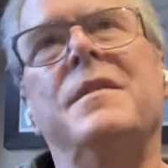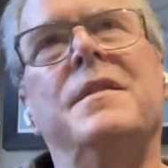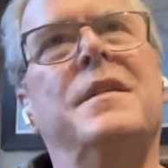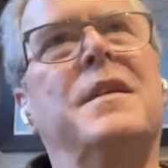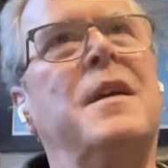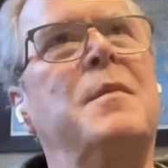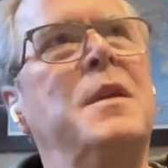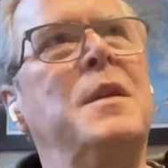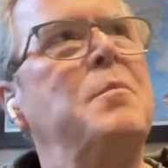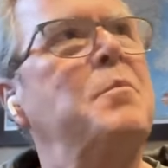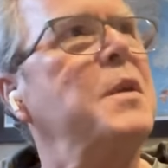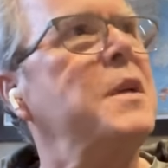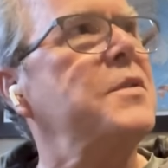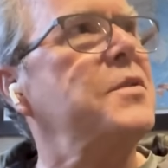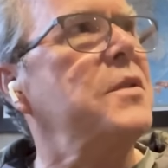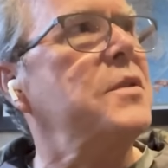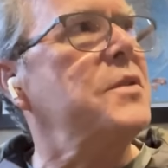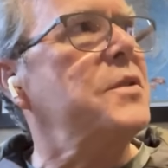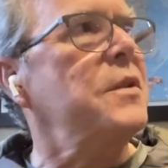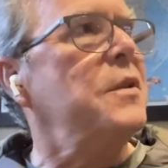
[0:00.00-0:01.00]
in, I'm in
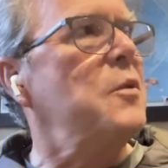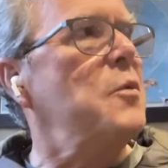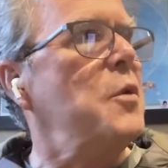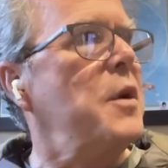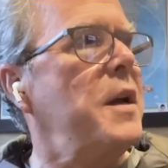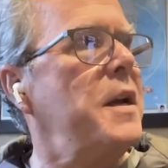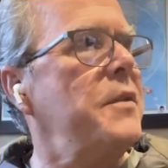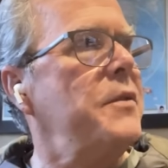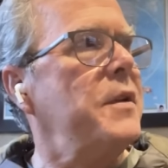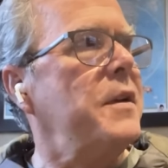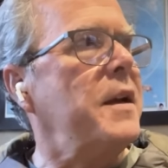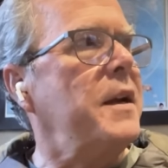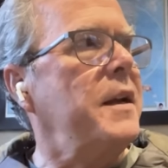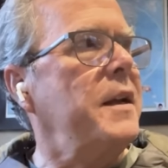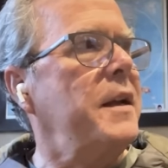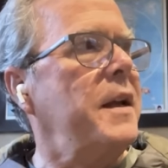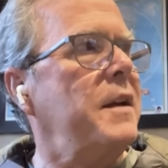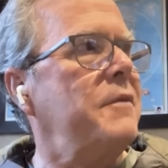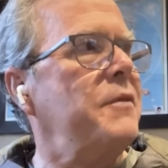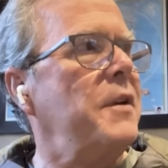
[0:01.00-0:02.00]
business in a way that I
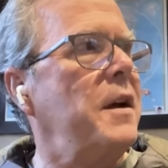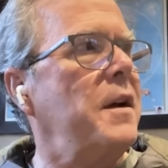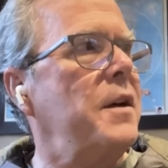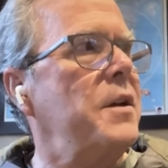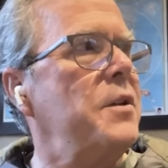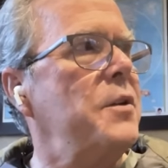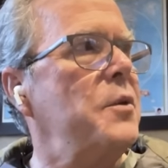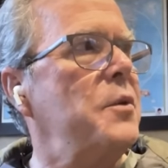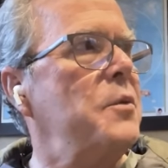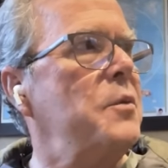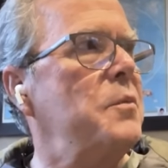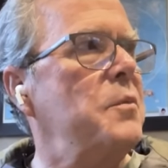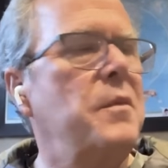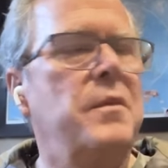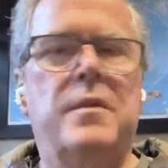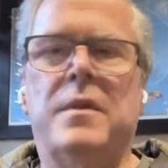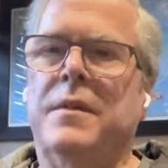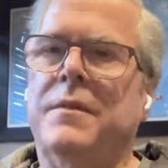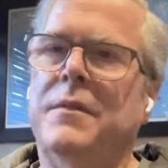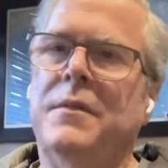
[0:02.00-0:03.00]
can add value.
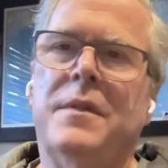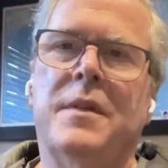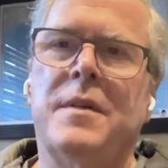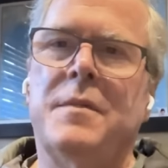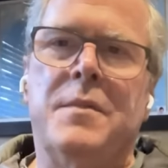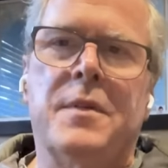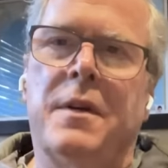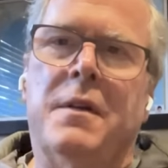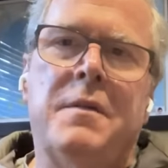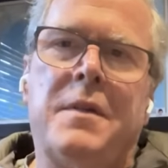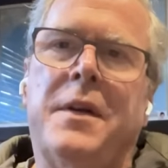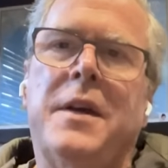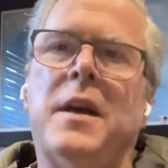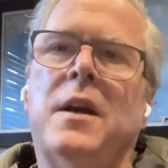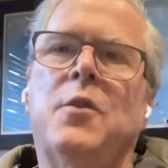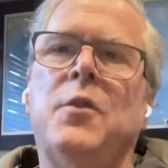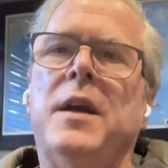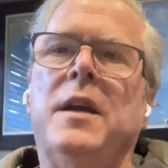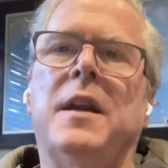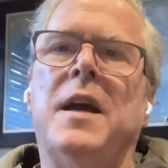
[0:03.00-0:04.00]
You know, I
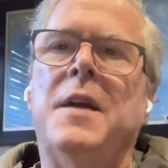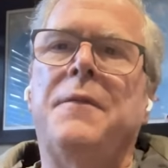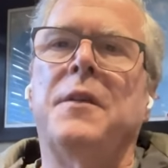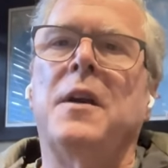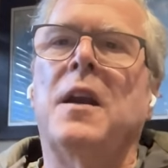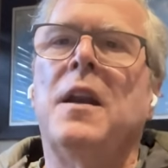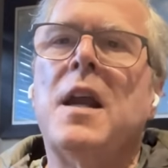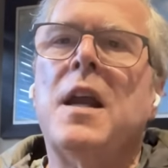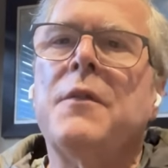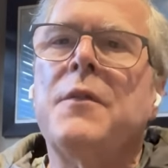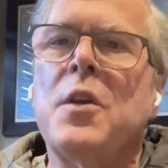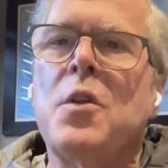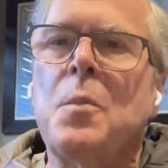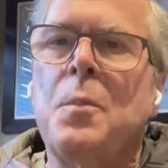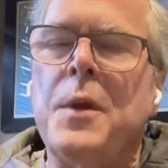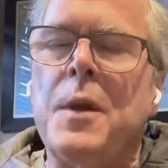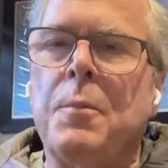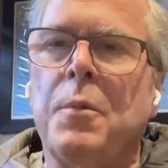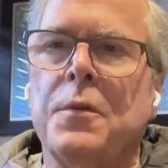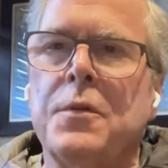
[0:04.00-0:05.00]
got a great life, and a lot of
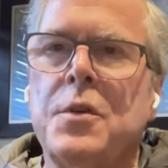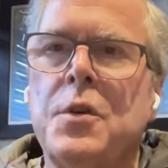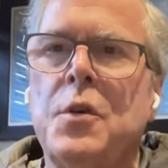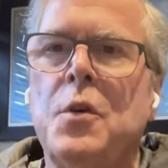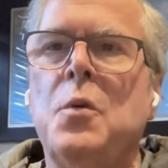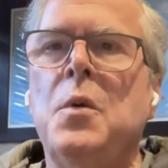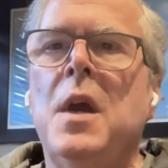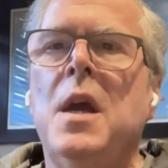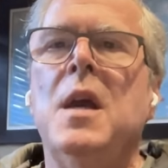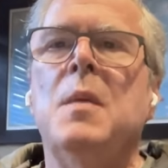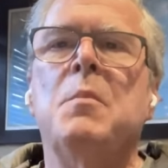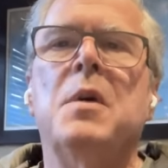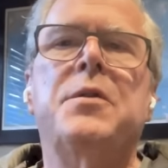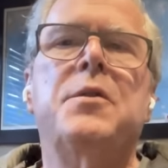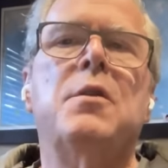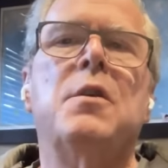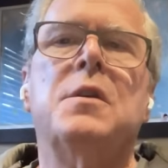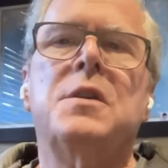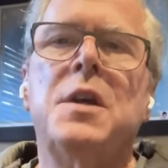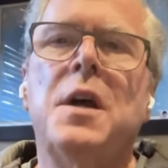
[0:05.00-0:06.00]
other people do.
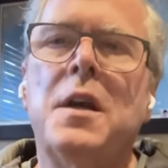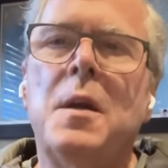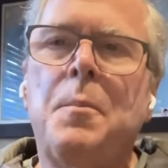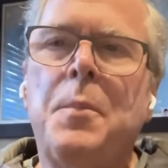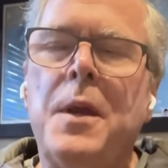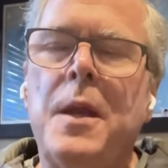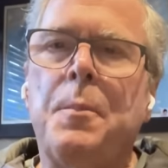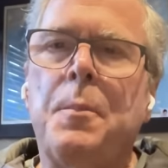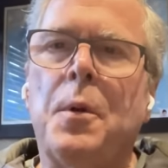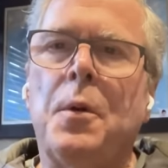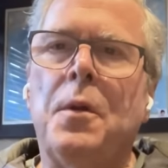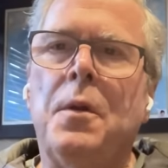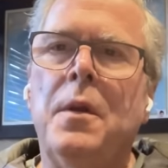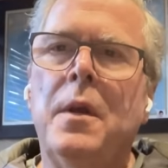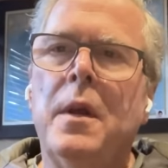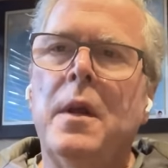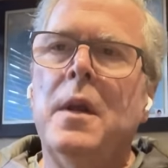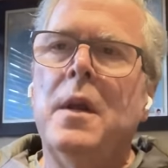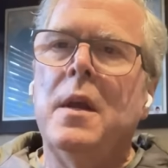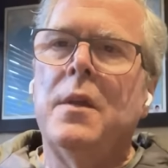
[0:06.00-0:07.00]
But there are a ton of
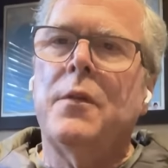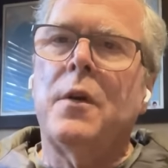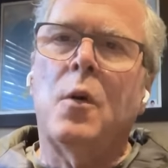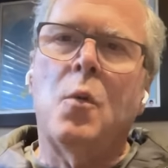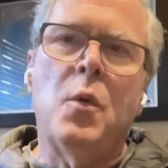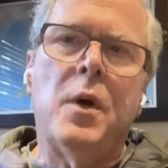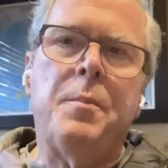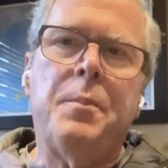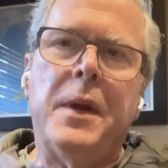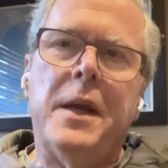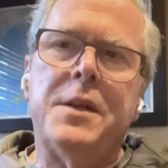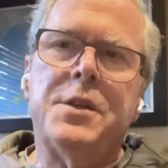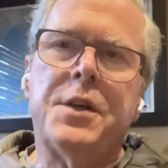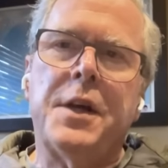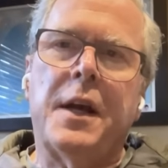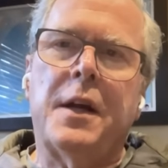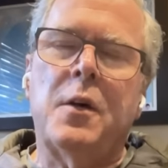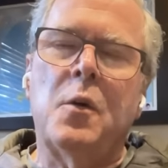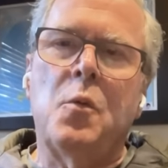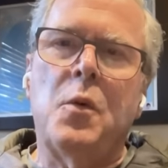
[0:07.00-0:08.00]
people that are one
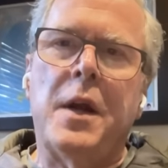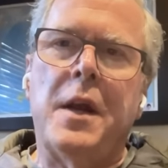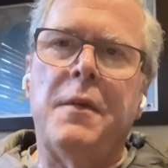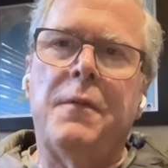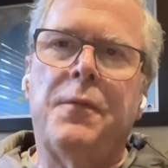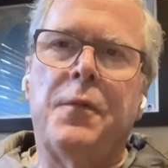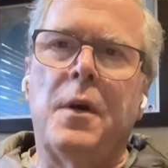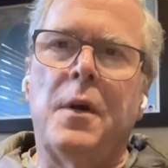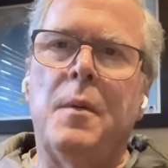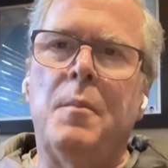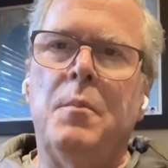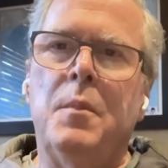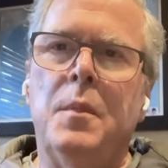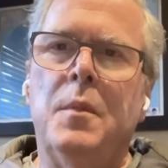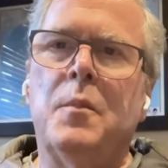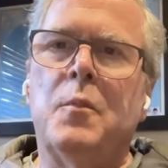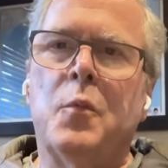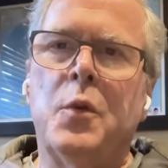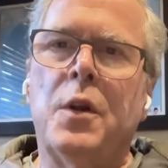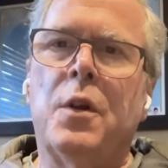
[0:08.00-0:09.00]
paycheck away
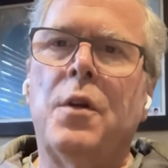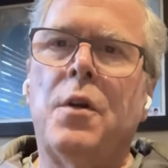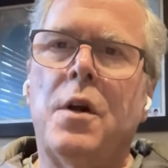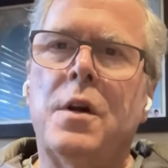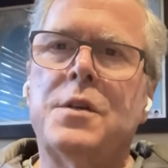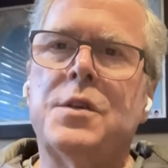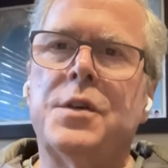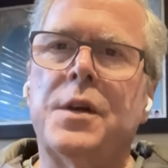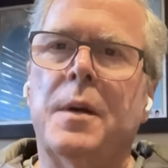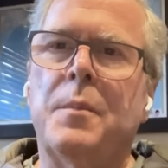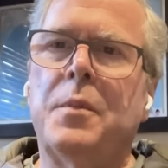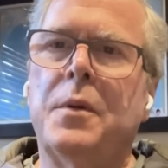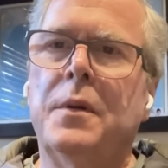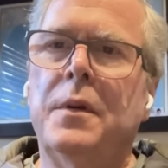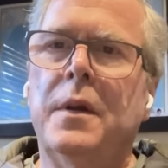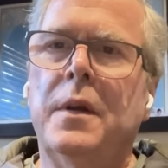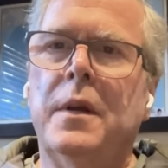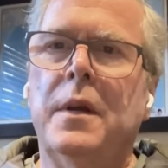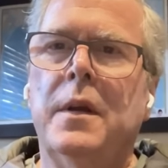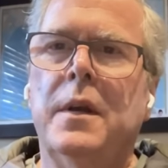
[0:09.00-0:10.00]
from real hardship,
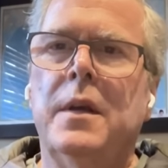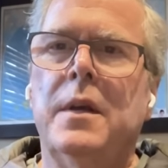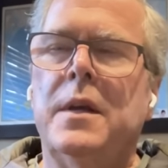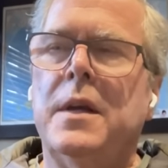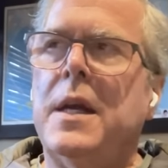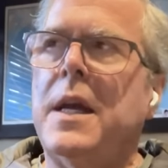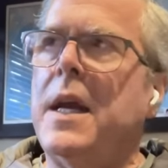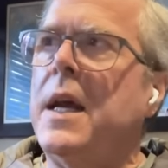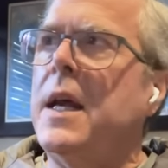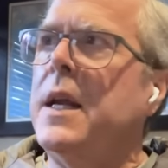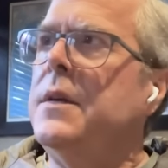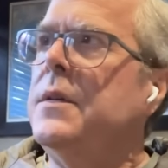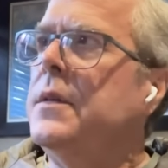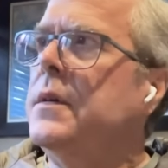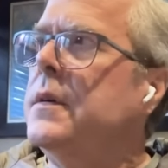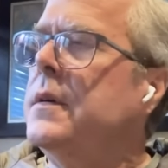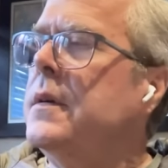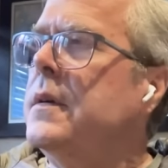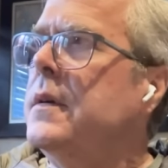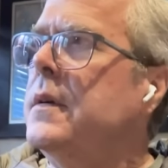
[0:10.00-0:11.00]

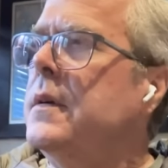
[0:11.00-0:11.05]
and